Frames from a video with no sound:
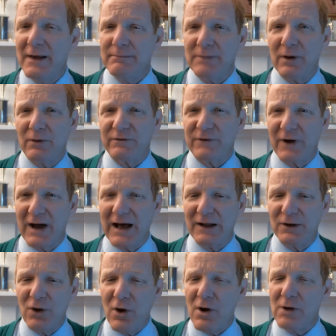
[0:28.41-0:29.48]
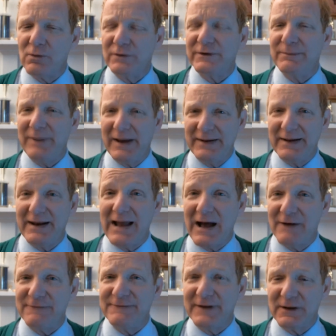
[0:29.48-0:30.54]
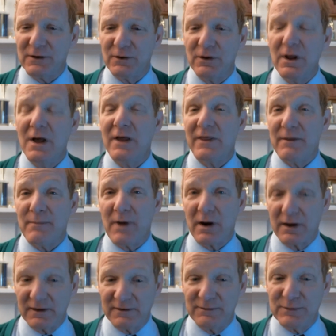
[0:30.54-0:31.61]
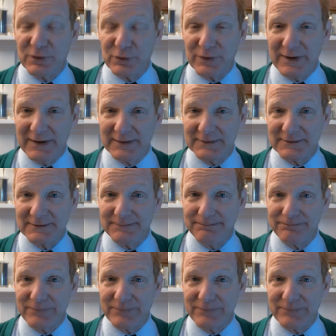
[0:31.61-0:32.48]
but for how long will depend on how fickle the market's mood is.